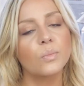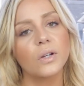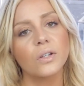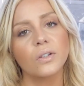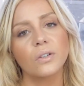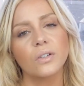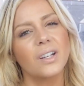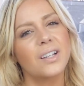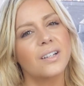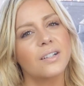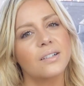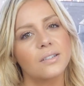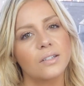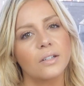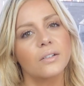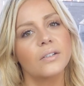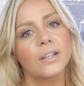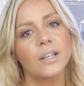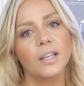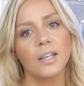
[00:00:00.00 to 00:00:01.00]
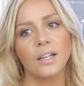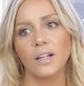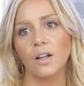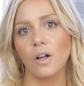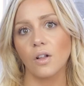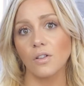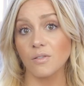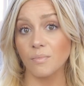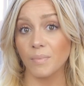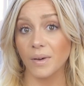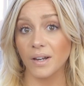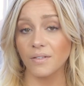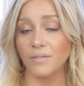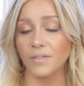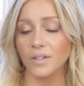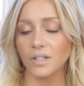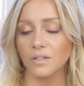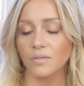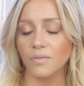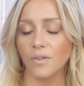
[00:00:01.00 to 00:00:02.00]
but you're not necessarily getting all the
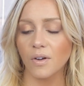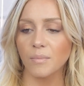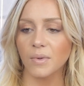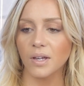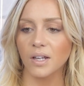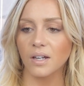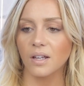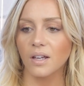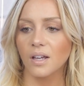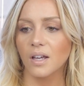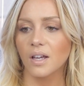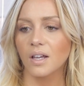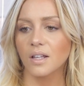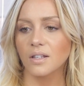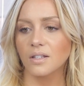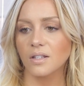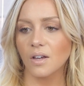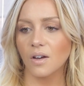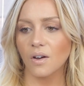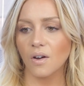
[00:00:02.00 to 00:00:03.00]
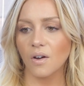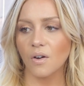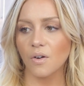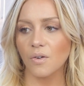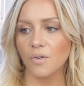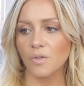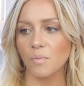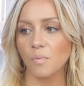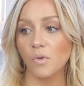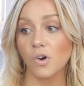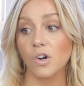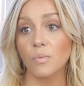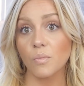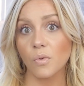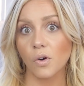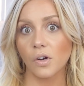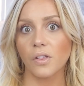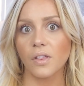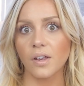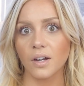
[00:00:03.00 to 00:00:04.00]
benefits from it. So the more and
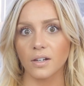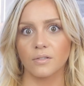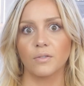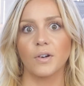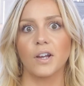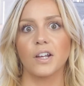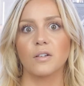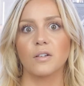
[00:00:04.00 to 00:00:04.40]
more that I